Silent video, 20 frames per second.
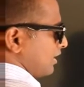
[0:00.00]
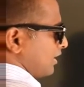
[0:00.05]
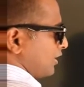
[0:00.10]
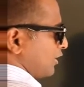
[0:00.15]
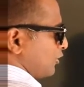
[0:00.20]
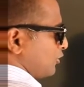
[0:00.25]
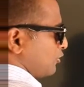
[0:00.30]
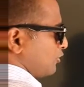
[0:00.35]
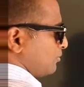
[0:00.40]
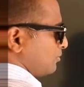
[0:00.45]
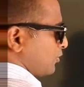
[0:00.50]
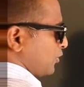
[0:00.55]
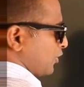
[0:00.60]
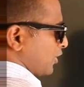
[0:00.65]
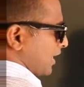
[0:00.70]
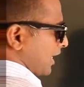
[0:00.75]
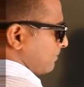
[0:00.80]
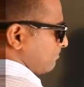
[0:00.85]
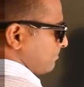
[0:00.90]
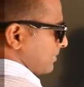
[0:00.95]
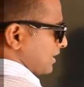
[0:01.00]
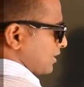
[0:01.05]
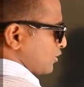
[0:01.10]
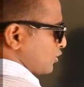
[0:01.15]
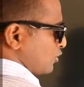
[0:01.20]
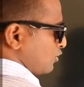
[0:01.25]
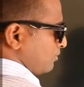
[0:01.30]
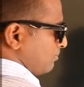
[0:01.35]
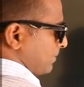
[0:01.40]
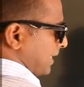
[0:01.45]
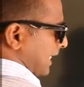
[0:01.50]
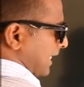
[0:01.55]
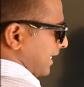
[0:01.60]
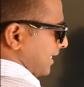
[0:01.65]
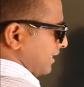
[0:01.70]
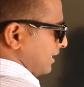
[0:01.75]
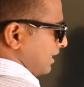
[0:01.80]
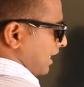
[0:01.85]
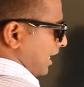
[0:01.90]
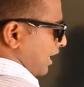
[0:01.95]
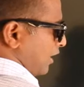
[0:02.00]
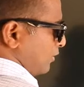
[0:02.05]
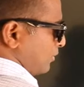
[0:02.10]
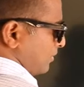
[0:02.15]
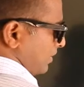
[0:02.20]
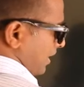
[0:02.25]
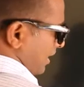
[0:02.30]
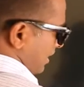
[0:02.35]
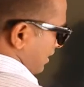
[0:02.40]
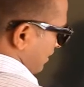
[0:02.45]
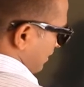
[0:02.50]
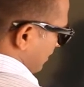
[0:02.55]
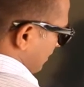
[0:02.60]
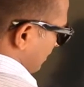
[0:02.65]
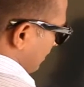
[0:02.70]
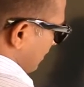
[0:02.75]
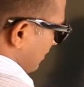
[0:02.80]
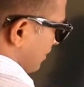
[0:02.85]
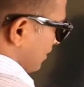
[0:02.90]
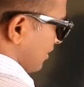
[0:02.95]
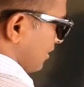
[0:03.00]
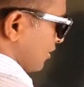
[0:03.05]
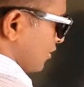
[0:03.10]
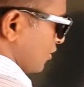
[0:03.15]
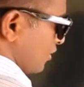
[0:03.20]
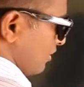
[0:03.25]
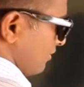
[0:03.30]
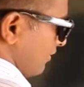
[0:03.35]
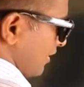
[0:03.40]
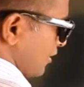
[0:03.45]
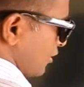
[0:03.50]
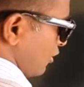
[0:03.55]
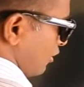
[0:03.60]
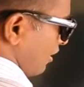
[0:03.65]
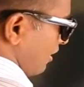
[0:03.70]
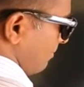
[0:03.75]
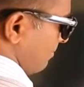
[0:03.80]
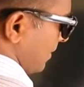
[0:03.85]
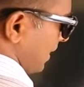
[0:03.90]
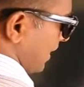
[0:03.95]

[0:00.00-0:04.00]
No more numbers to bring it down, so we stop